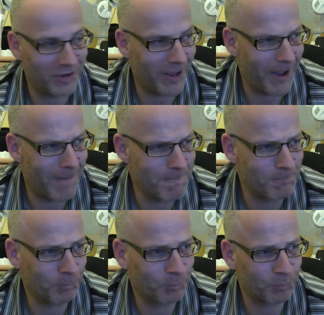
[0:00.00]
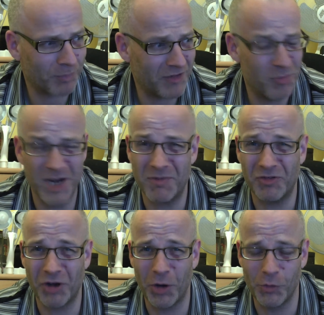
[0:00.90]
It's a bit of a
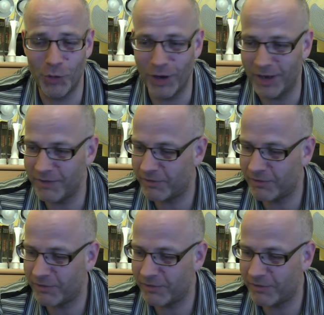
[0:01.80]
joke really.